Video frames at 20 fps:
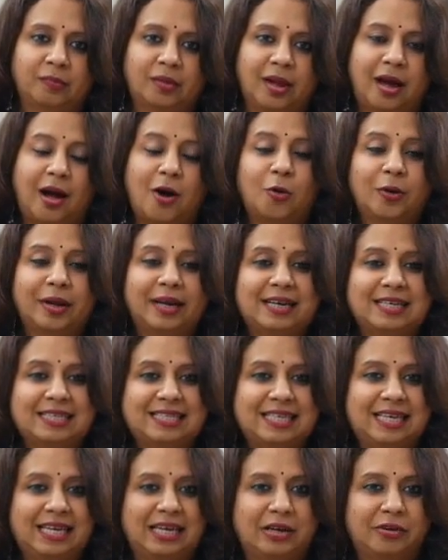How can I
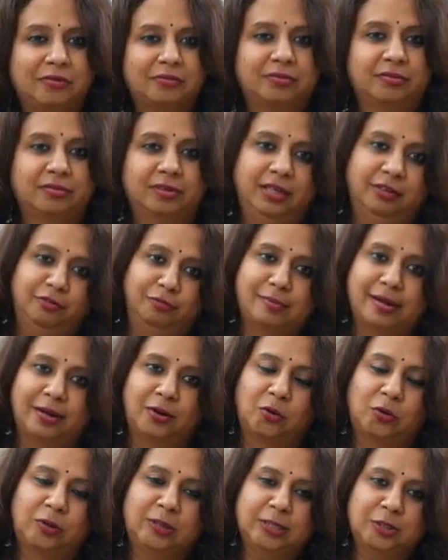save if my
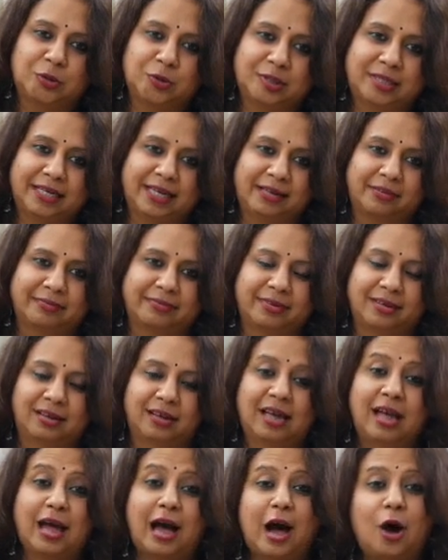goal is to save?
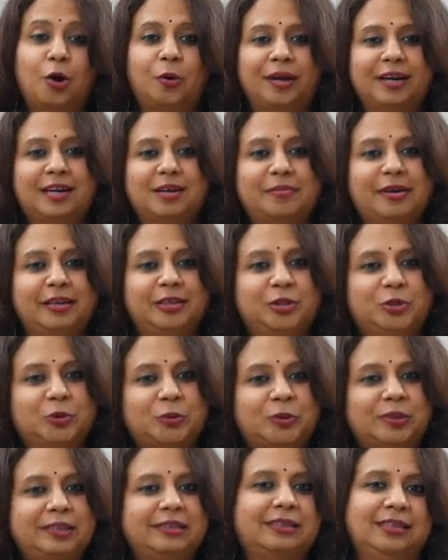How can I buy
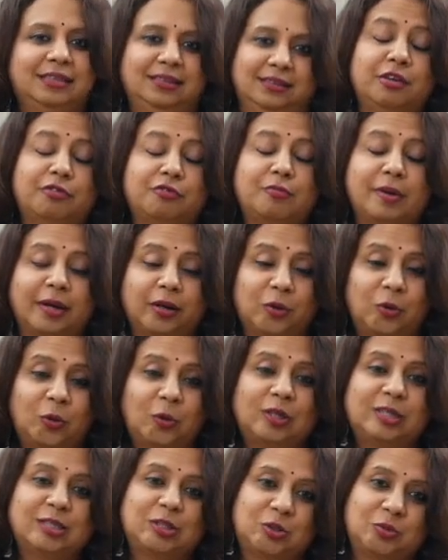jewelry if my
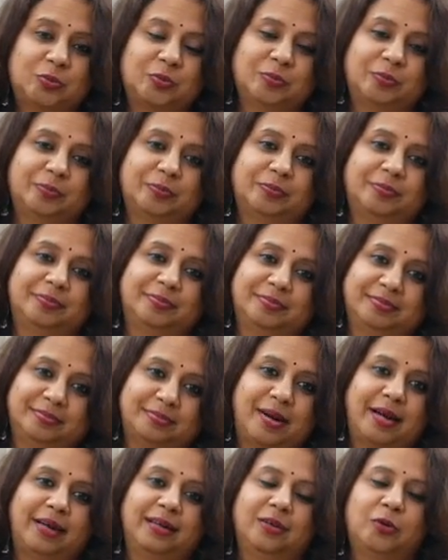goal is to
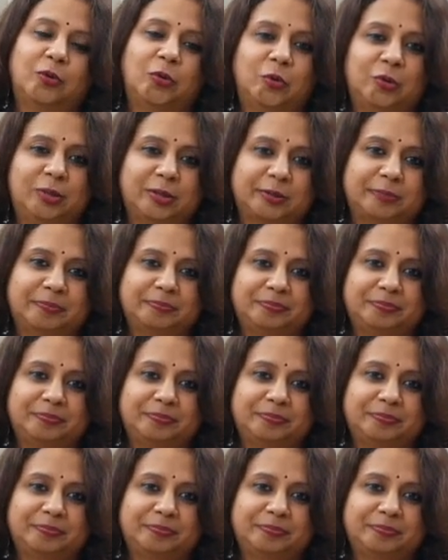buy gold?